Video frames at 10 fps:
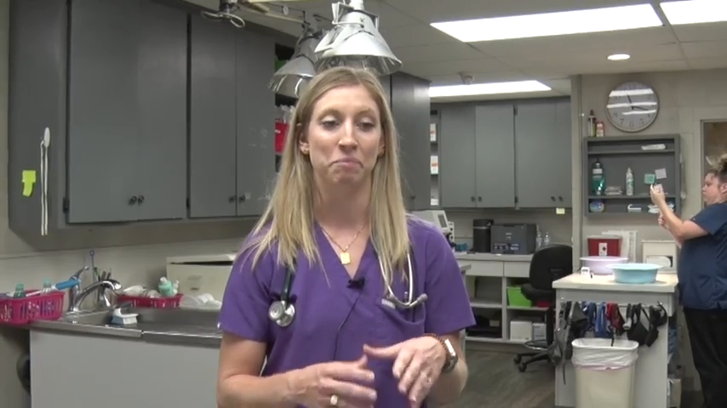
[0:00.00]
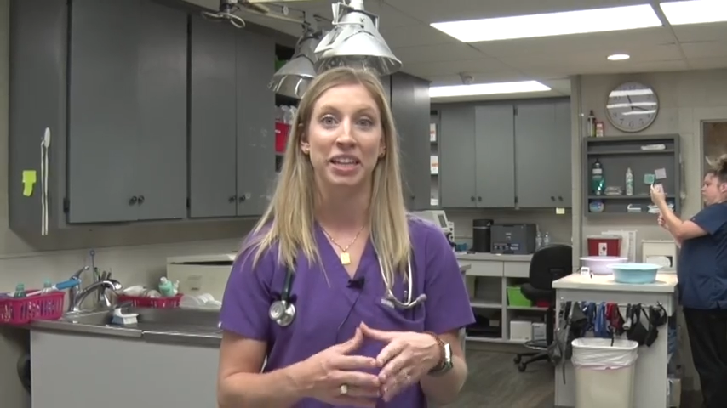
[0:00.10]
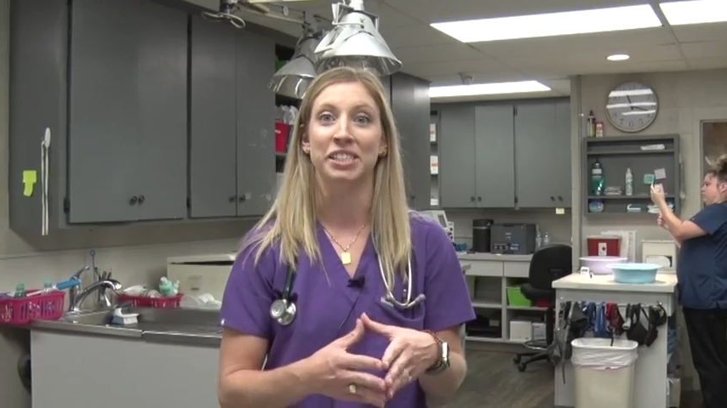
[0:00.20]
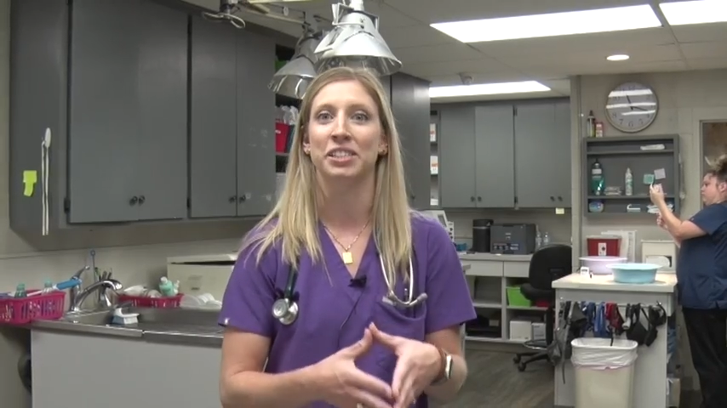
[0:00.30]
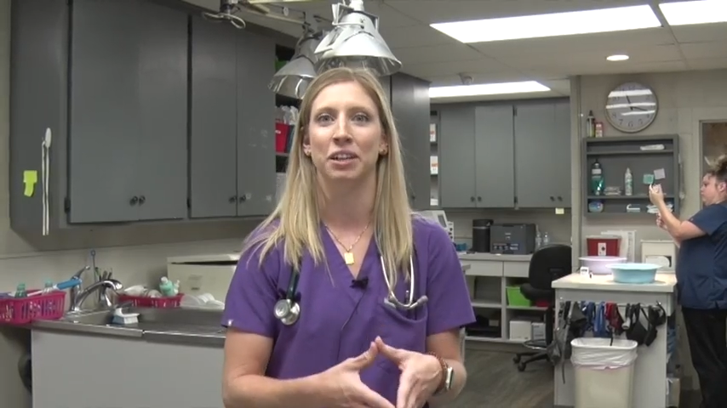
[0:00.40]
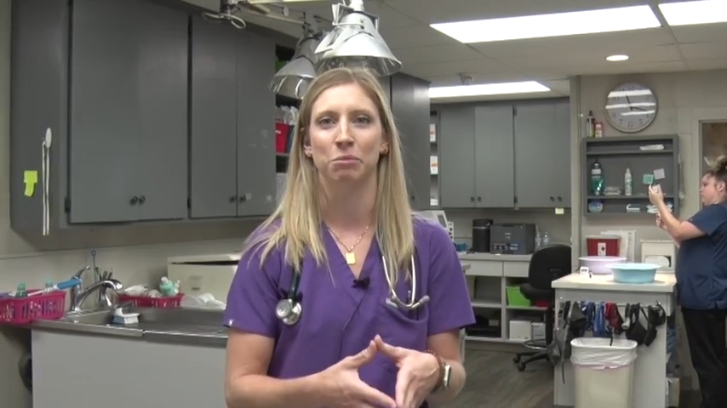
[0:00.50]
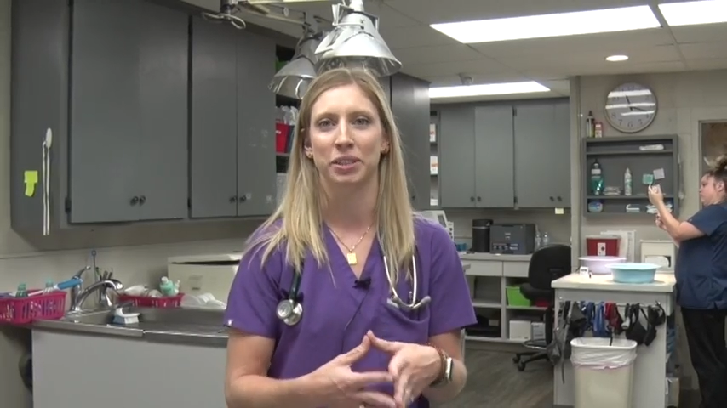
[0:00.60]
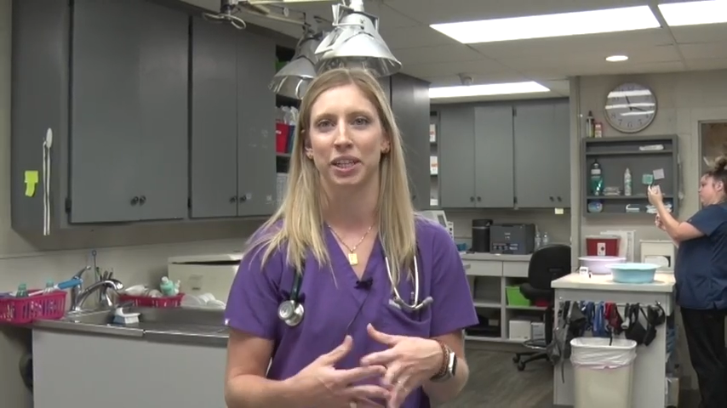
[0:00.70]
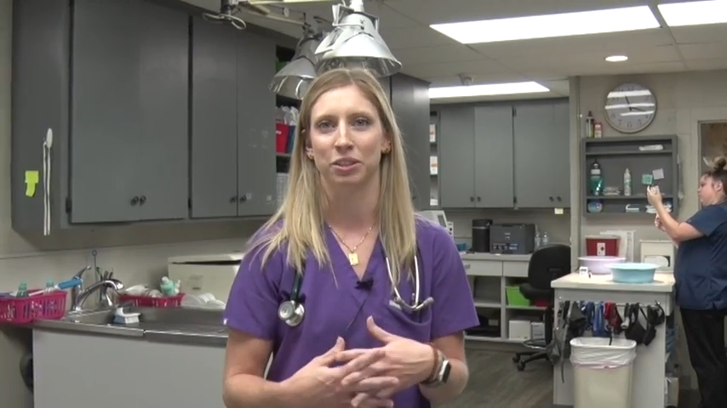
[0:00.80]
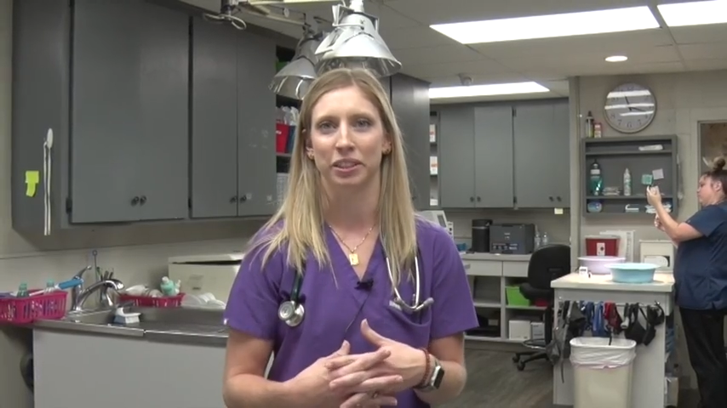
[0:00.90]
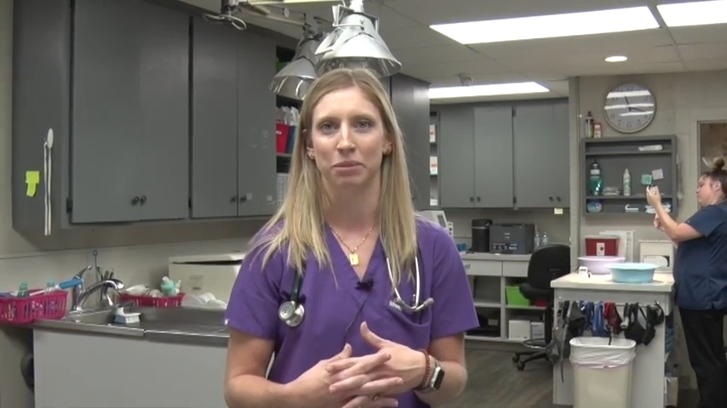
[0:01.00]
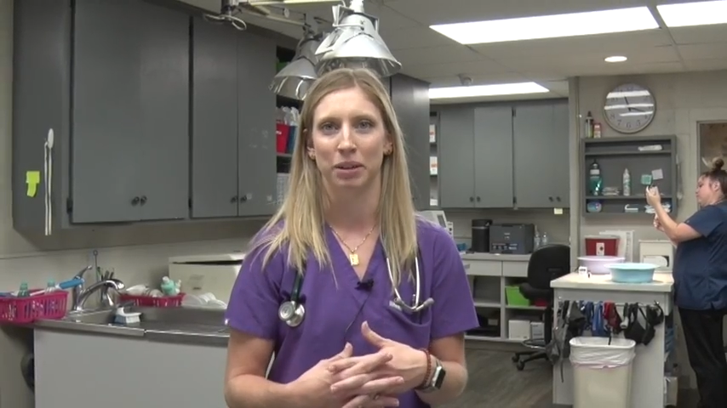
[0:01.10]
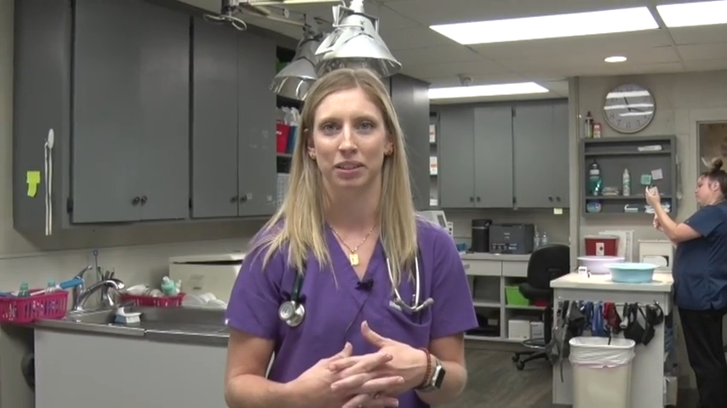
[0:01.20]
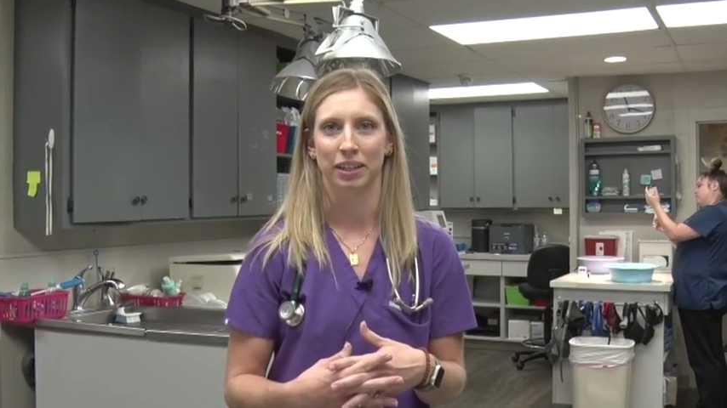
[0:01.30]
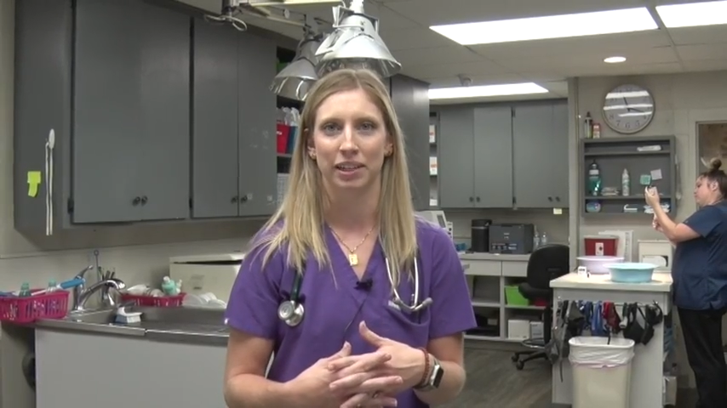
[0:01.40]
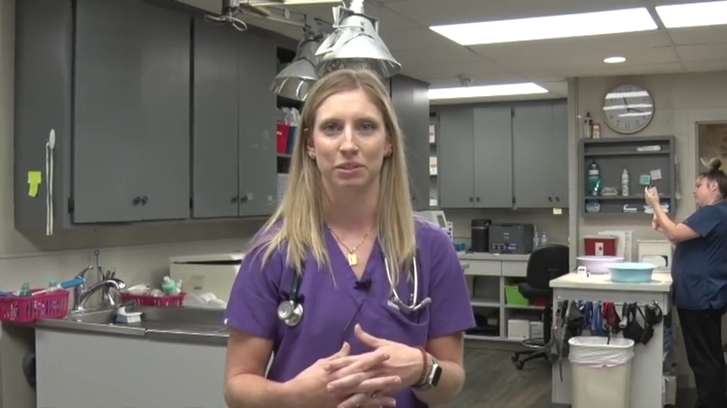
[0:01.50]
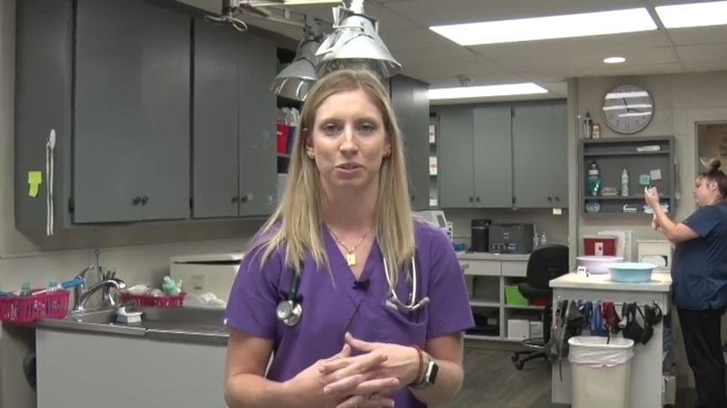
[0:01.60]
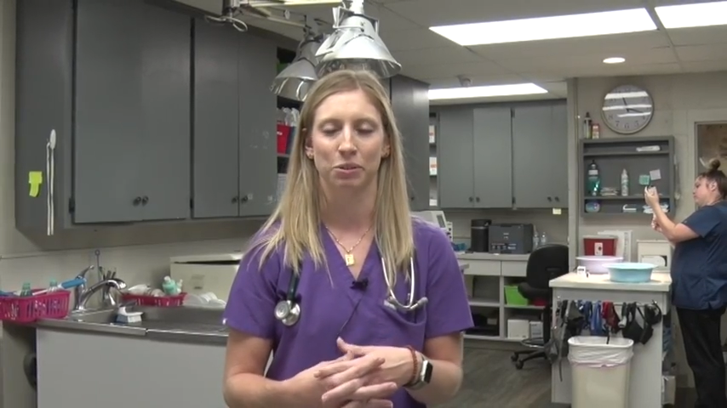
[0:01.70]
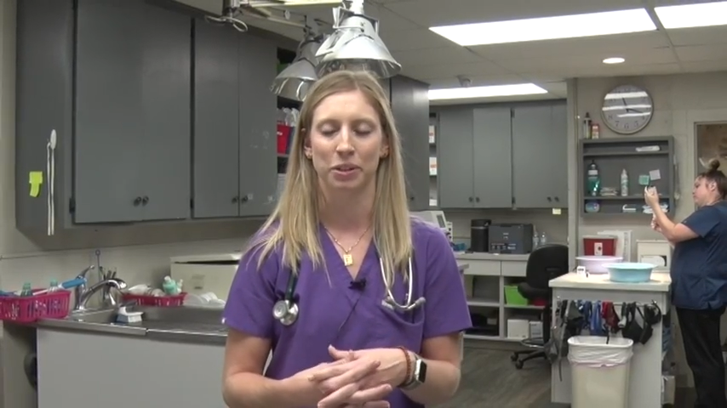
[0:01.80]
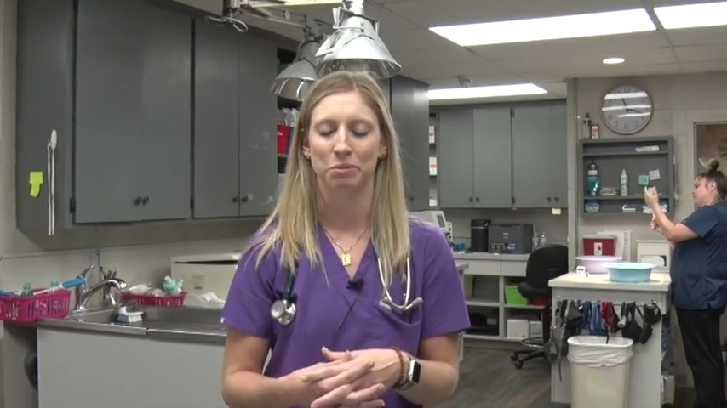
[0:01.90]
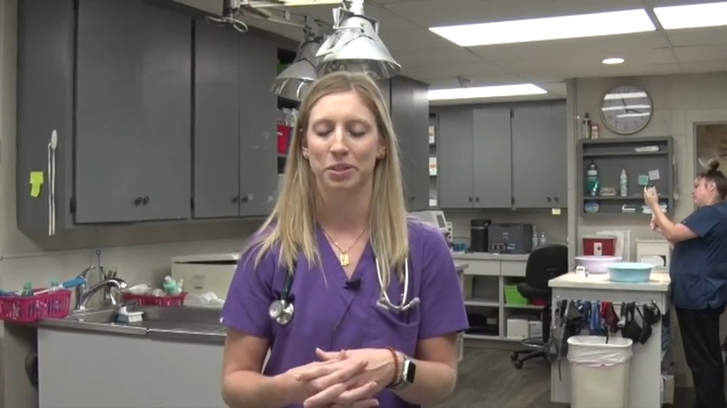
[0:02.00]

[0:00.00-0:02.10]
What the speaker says: His son was actually in my class growing up.